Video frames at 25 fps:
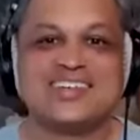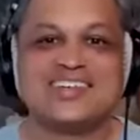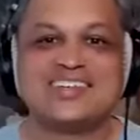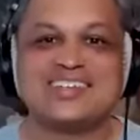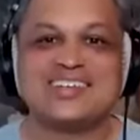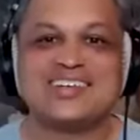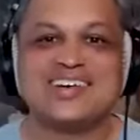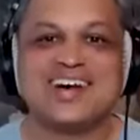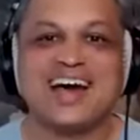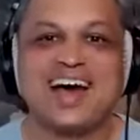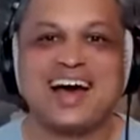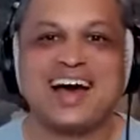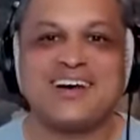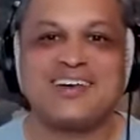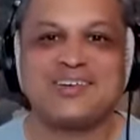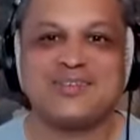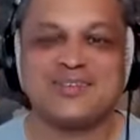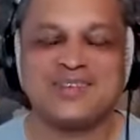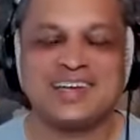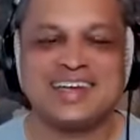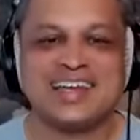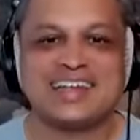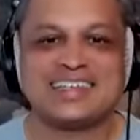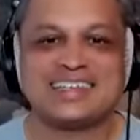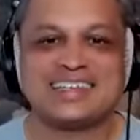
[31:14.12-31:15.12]
how do
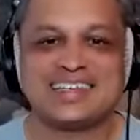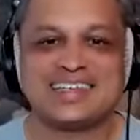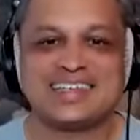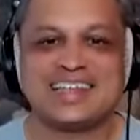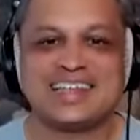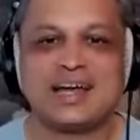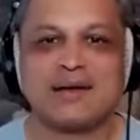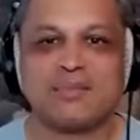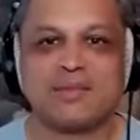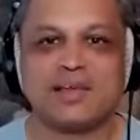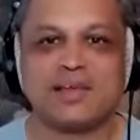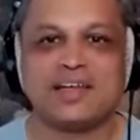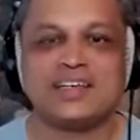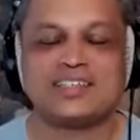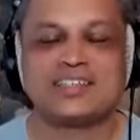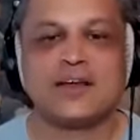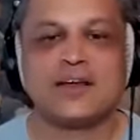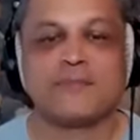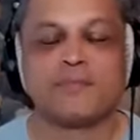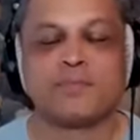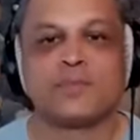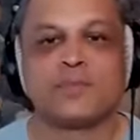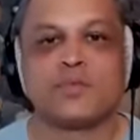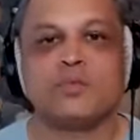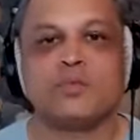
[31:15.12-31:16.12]
we get to that place?
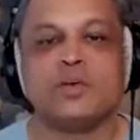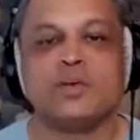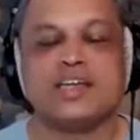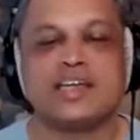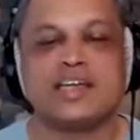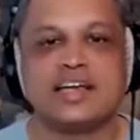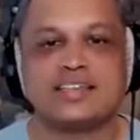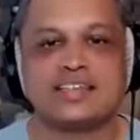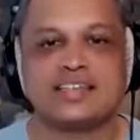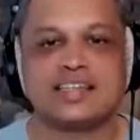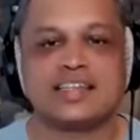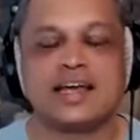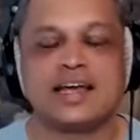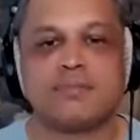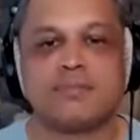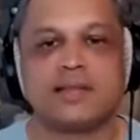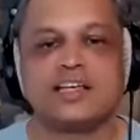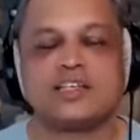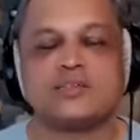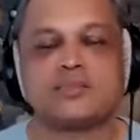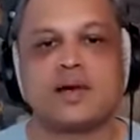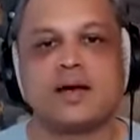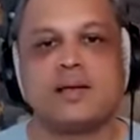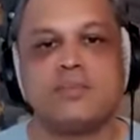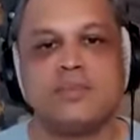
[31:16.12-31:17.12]
We get to that place
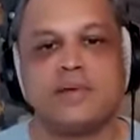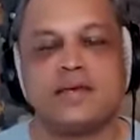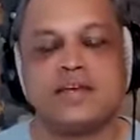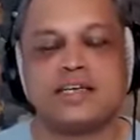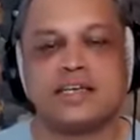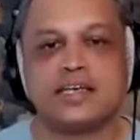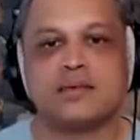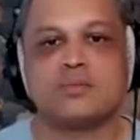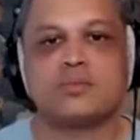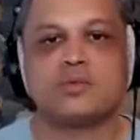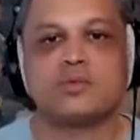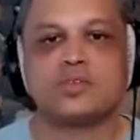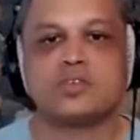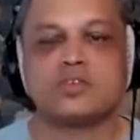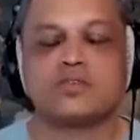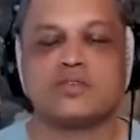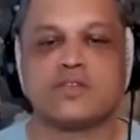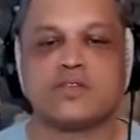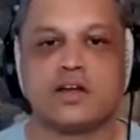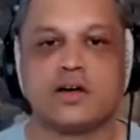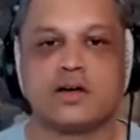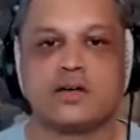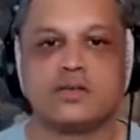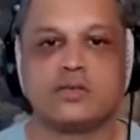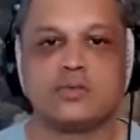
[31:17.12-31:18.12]
by being able to
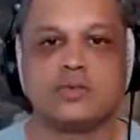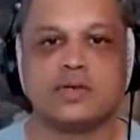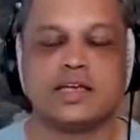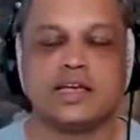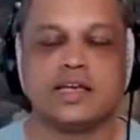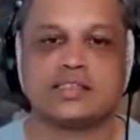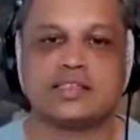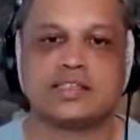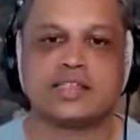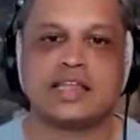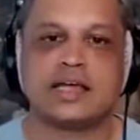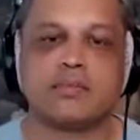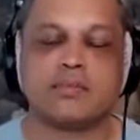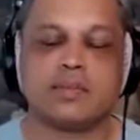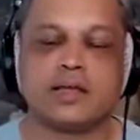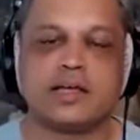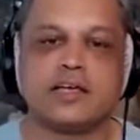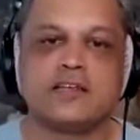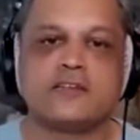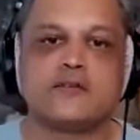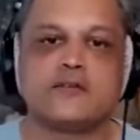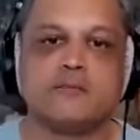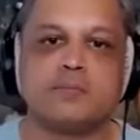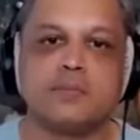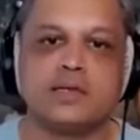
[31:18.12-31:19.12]
flow. We get to that
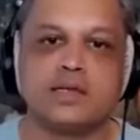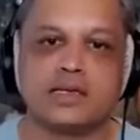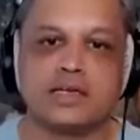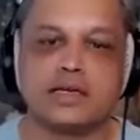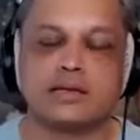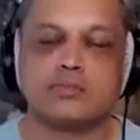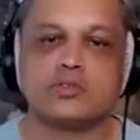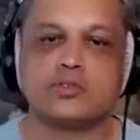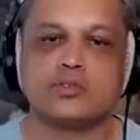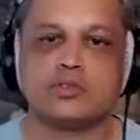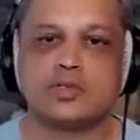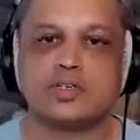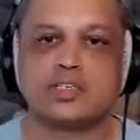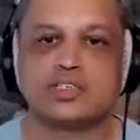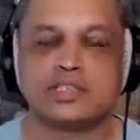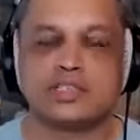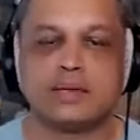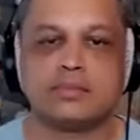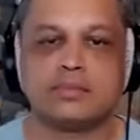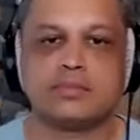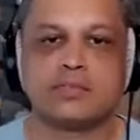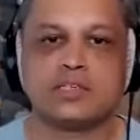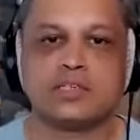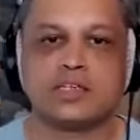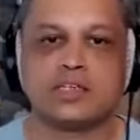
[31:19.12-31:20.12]
place of being able to
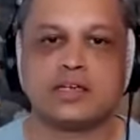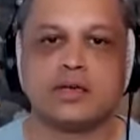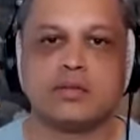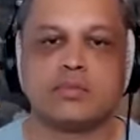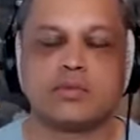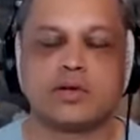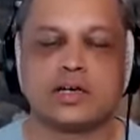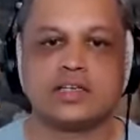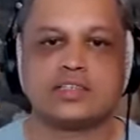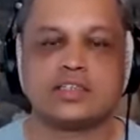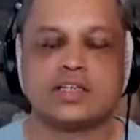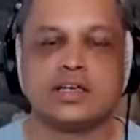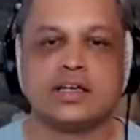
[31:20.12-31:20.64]
accept and embrace.